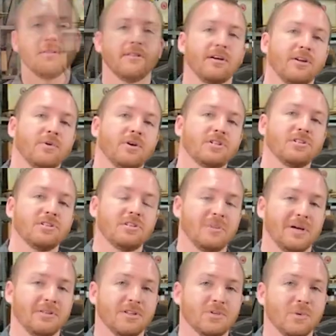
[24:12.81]
A lot of questions
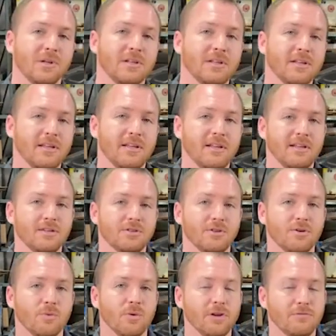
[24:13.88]
about this one.
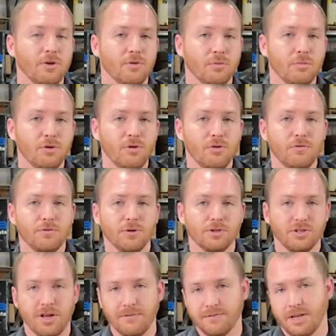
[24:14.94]
So what if you remove your
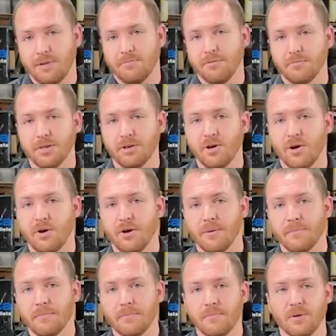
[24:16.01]
soft top from the car?
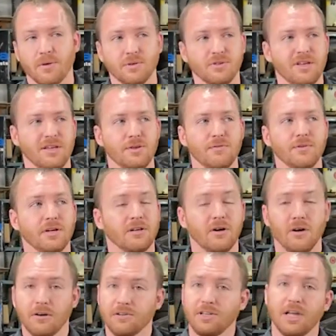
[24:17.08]
You know, say you've got a
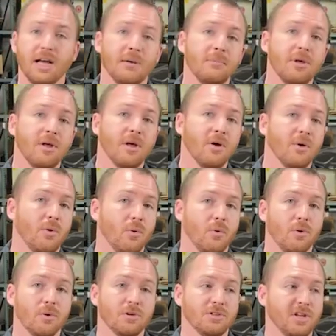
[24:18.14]
hard top,
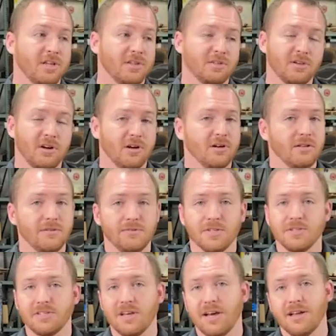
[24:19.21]
or say this car lives
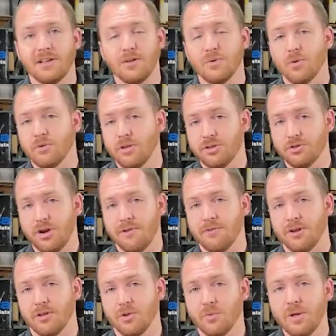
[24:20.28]
inside and you only drive
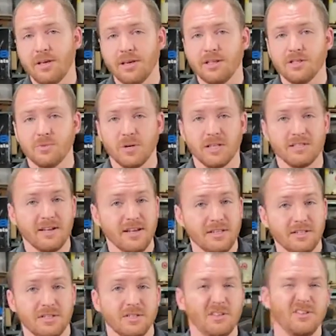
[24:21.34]
it on the weekends when it's
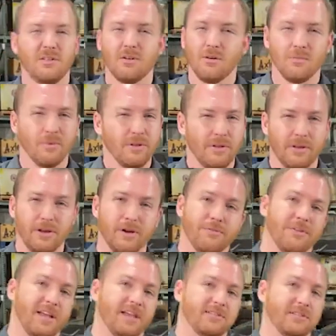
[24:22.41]
nice and you don't really care if
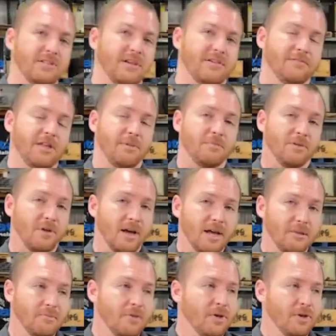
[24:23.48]
it has a soft top or
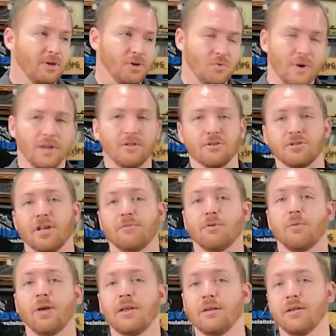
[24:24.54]
not, you'd rather save the
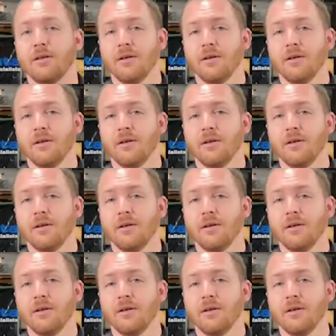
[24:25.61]
weight.